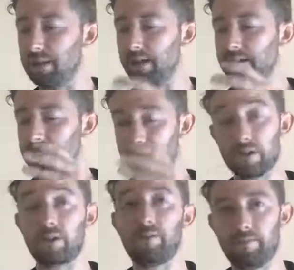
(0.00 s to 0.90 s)
like
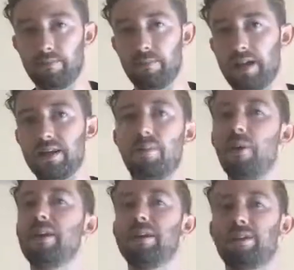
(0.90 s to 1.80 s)
literally in the
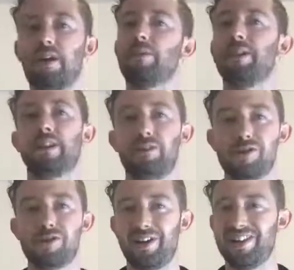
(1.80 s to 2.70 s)
moment, you're not really going to
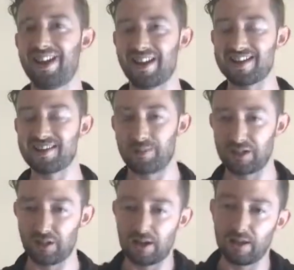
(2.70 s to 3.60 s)
enjoy it. And that's something
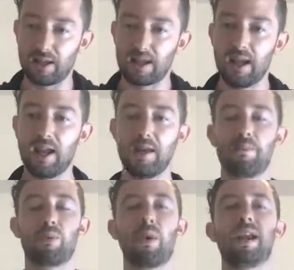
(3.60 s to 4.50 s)
you got to like
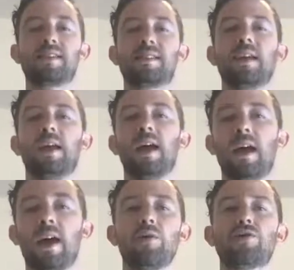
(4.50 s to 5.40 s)
embrace,
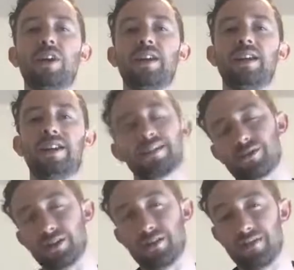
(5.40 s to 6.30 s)
how shitty it's
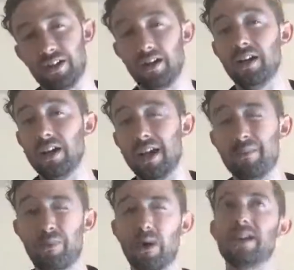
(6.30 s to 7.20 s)
going to feel.
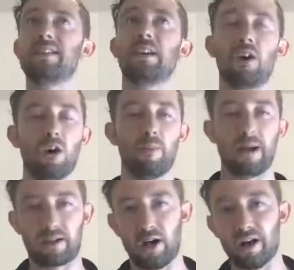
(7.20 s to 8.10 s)
Embrace, like, oh my
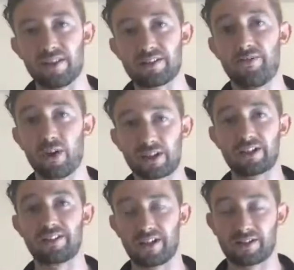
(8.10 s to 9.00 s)
God, this fucking
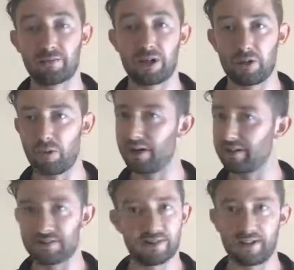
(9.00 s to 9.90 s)
sucks. Like when you're running,
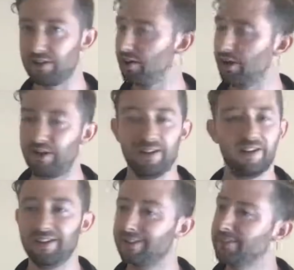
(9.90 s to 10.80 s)
just like,
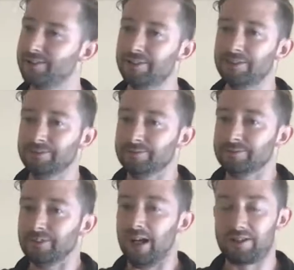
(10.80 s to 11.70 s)

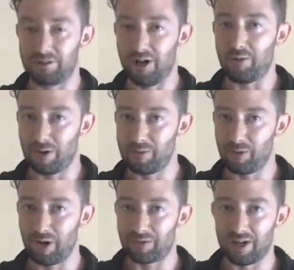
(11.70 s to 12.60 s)
I do not want to be
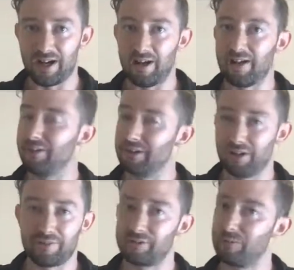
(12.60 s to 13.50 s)
running right now. When you're
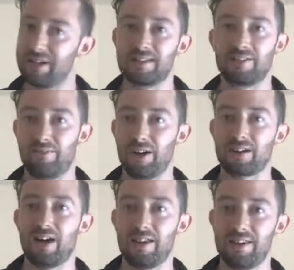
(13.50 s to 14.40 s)
lifting weights, like,
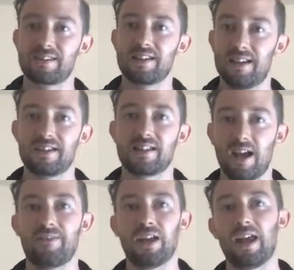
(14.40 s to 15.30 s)
fuck, this is
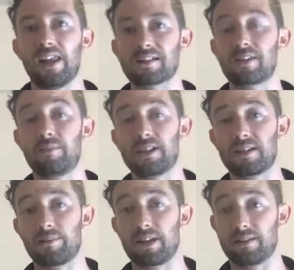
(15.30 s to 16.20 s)
heavy. And that's going to be
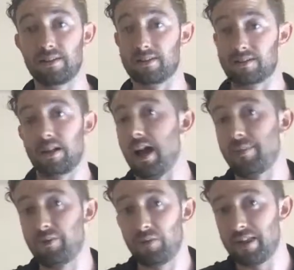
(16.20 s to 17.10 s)
something that's going to
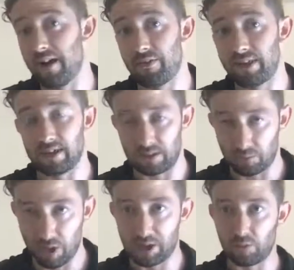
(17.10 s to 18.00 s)
happen with everything. Like
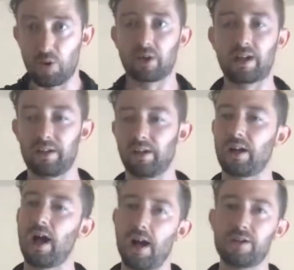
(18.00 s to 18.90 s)
when you're working, you're like,
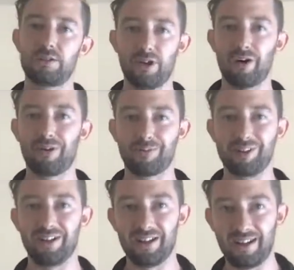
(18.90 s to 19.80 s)
I do not want to
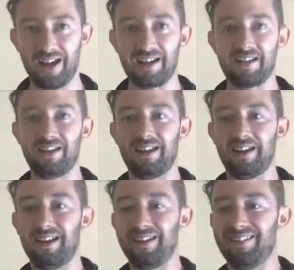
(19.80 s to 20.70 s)
be and
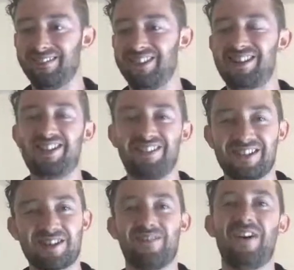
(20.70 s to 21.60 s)
what
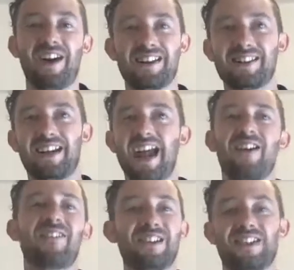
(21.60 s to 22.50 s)
you're going to find is like
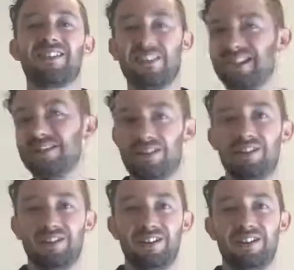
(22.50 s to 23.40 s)
every single thing you do